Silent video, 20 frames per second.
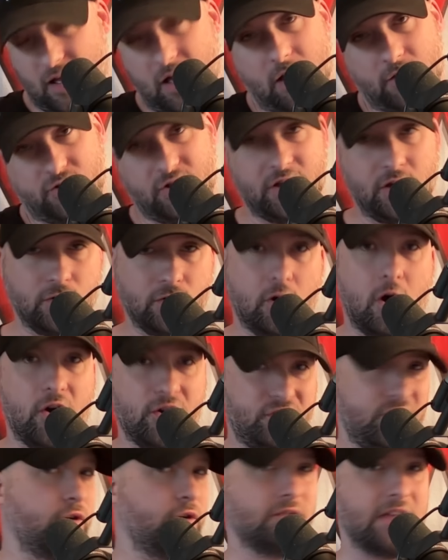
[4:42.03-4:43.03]
Do
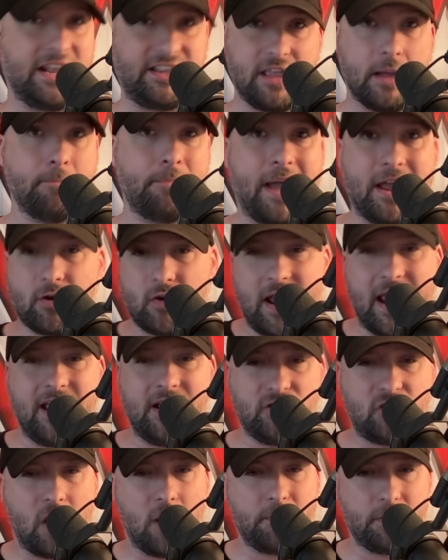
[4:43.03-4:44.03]
you like them better in
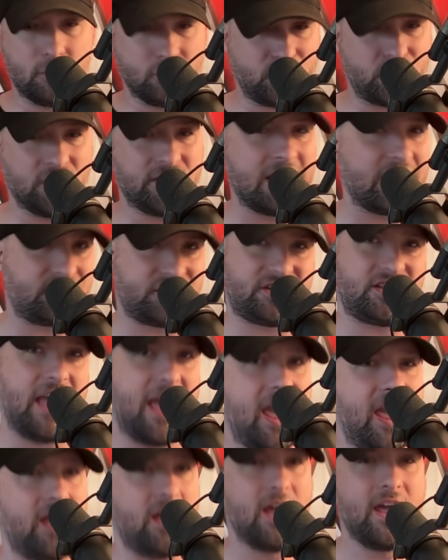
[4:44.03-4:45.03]
AEW? Should they
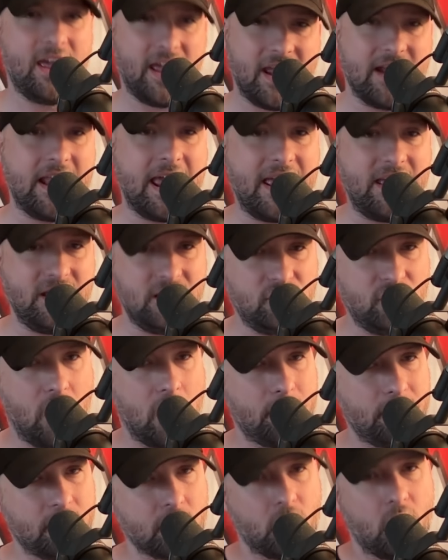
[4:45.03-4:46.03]
stay in
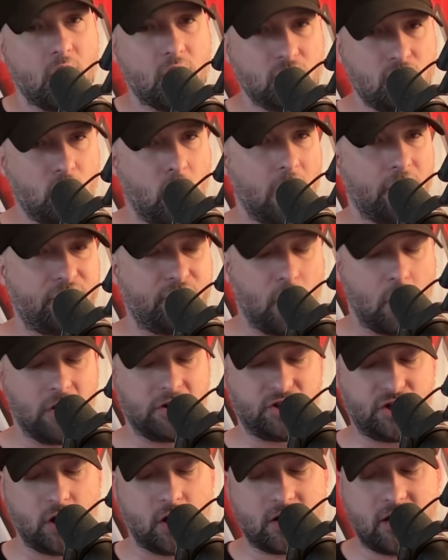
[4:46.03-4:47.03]
AEW? Your
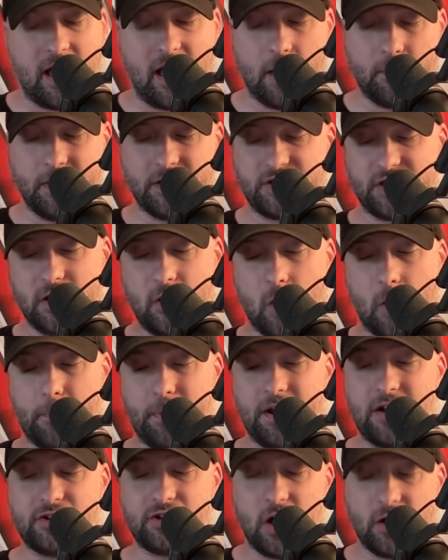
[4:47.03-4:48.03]
thoughts, your comments, and your
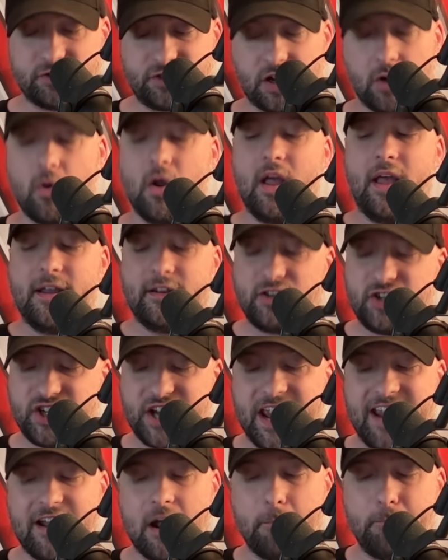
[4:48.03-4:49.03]
opinions. Also,
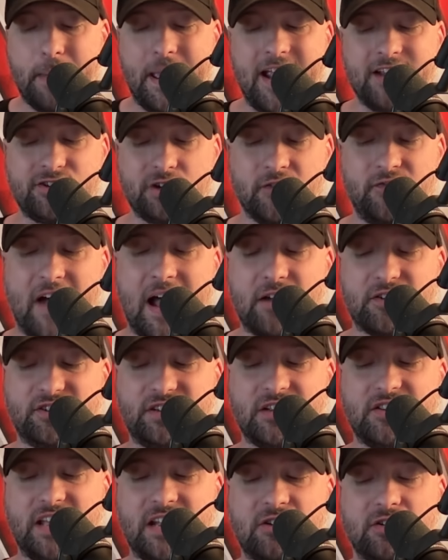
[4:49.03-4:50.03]
Shayna Baszler vows
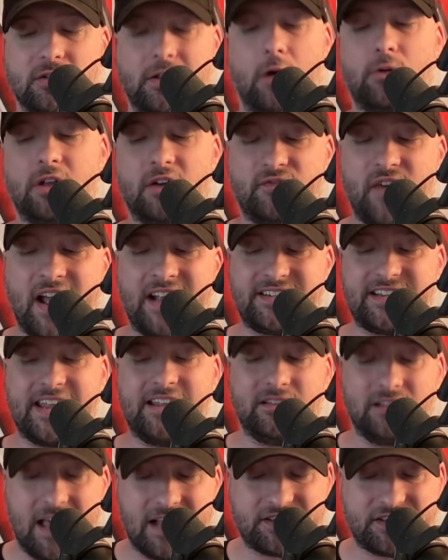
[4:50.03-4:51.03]
to teach Lola Vice a
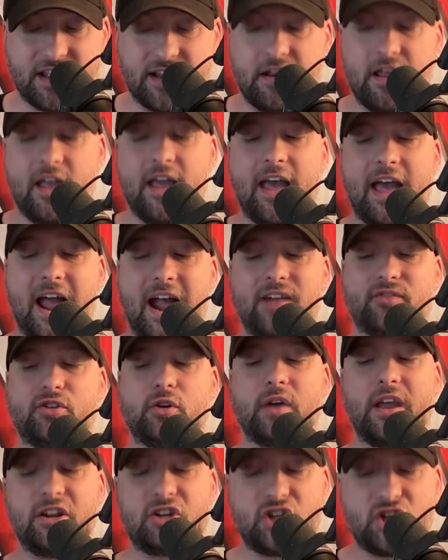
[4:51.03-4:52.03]
lesson
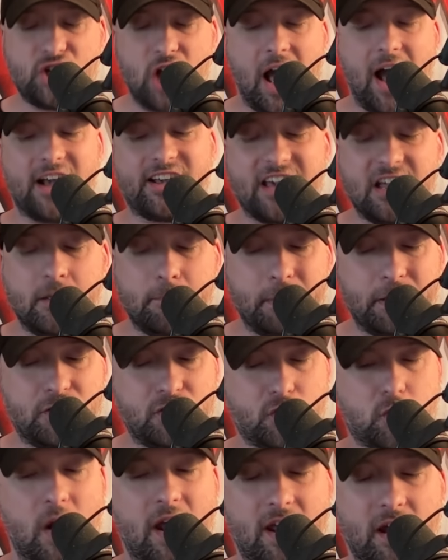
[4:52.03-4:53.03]
after a shocking
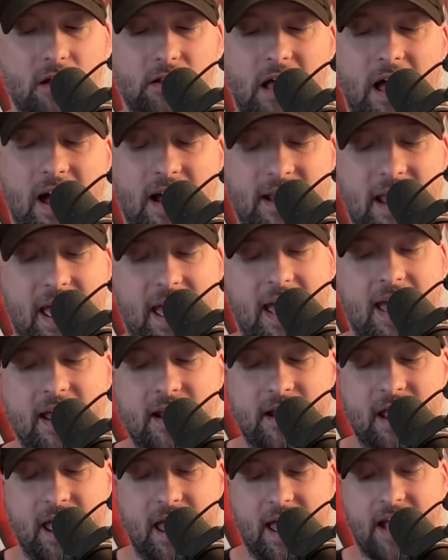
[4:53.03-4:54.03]
betrayal on
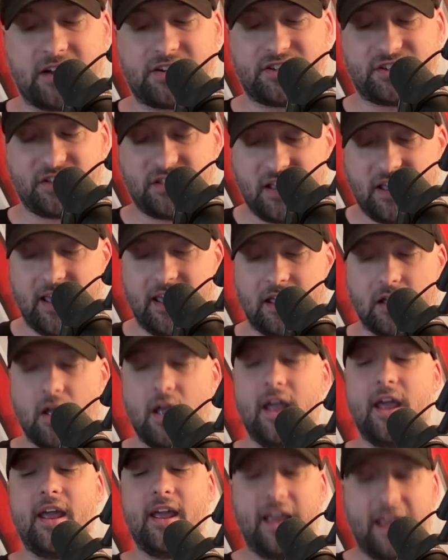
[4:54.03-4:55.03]
NXT.
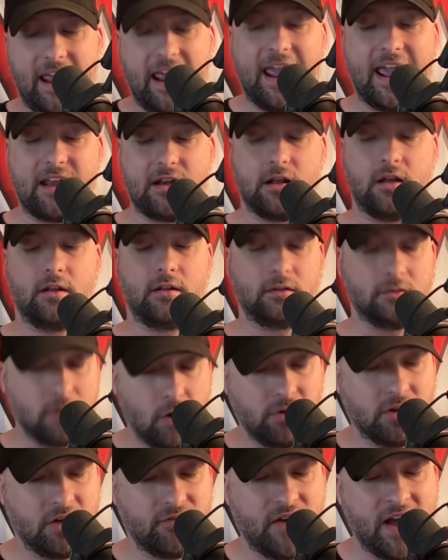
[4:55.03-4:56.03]
And
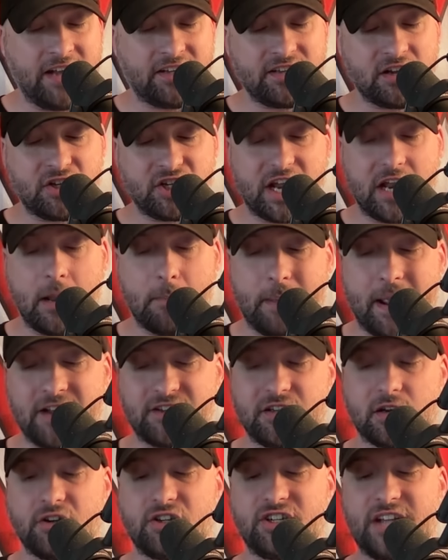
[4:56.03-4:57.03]
Lola Vice and Shayna
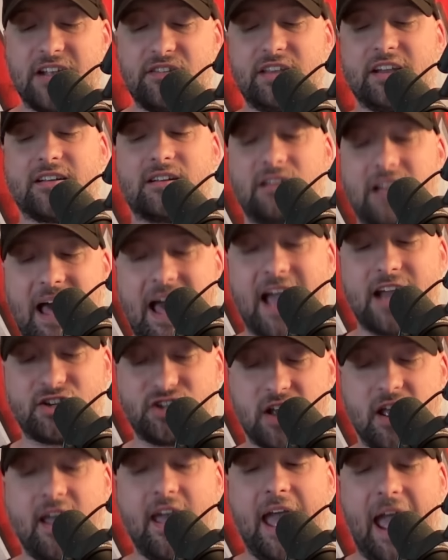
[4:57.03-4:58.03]
Baszler are set to
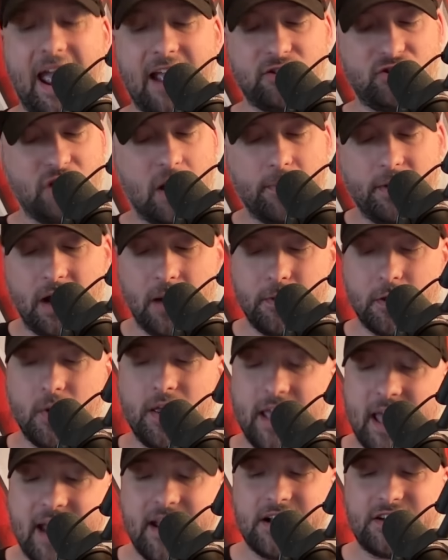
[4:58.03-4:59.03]
clash at
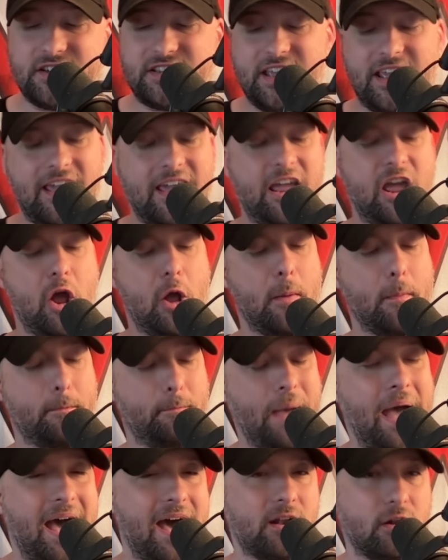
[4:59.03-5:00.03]
WWE NXT
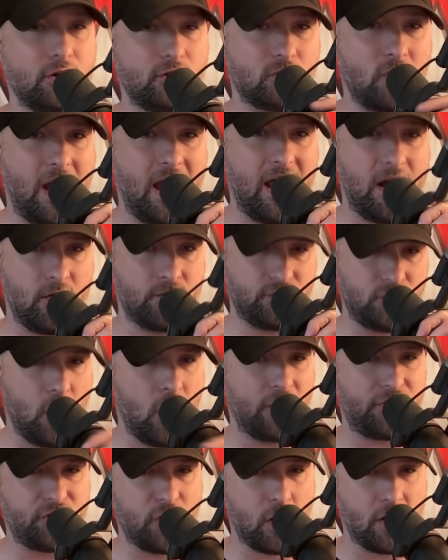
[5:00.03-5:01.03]
Battleground.
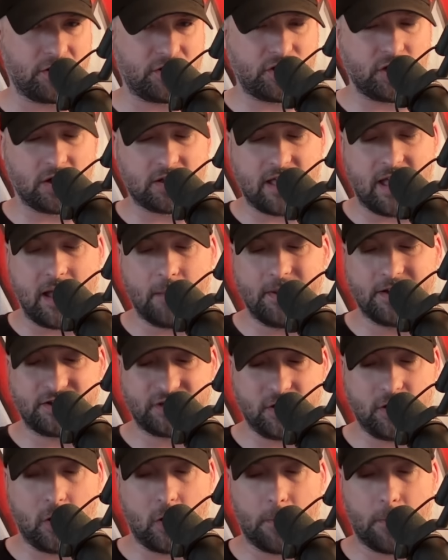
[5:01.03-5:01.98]
Your thoughts, your comments, and your